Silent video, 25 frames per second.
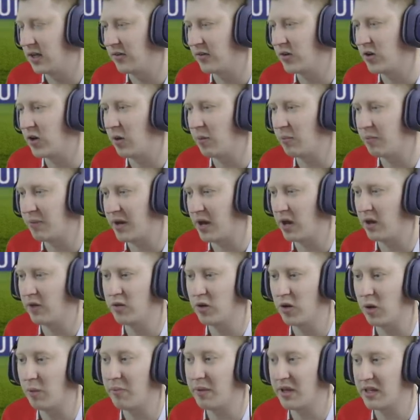I've got
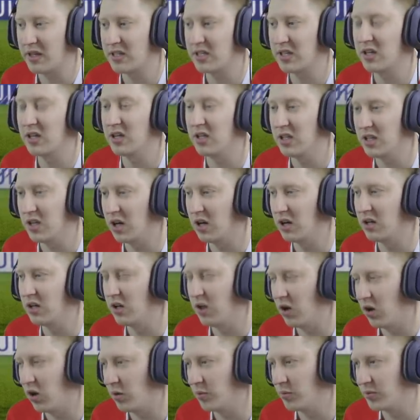I've got better
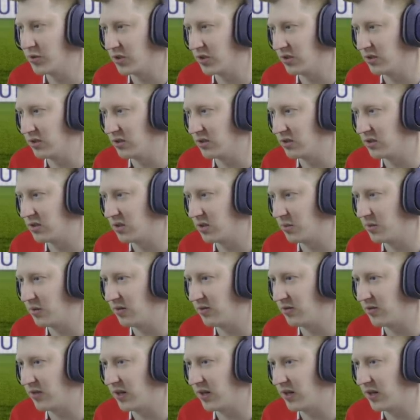younger options to be